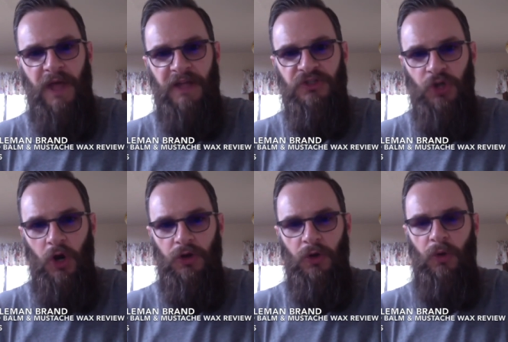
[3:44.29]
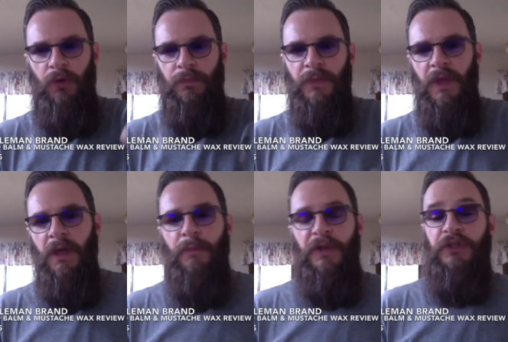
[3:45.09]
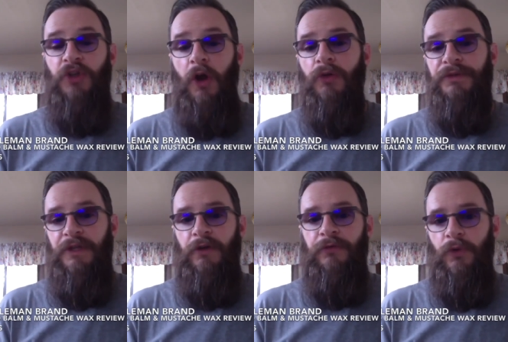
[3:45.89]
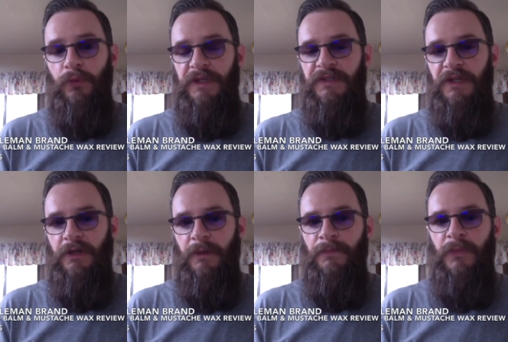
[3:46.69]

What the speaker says: that charcoal, but the charcoal's there for a reason.